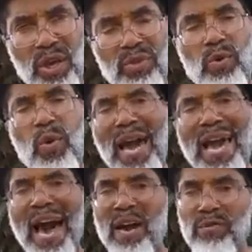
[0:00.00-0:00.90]
the way
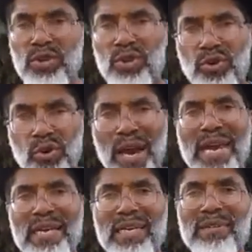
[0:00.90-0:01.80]
I was
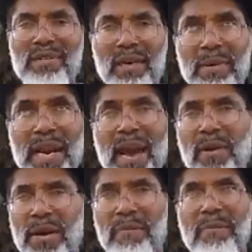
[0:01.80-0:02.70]
trained in
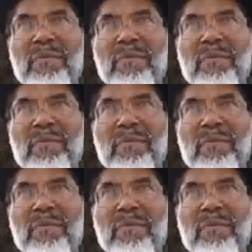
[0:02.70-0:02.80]
seminary?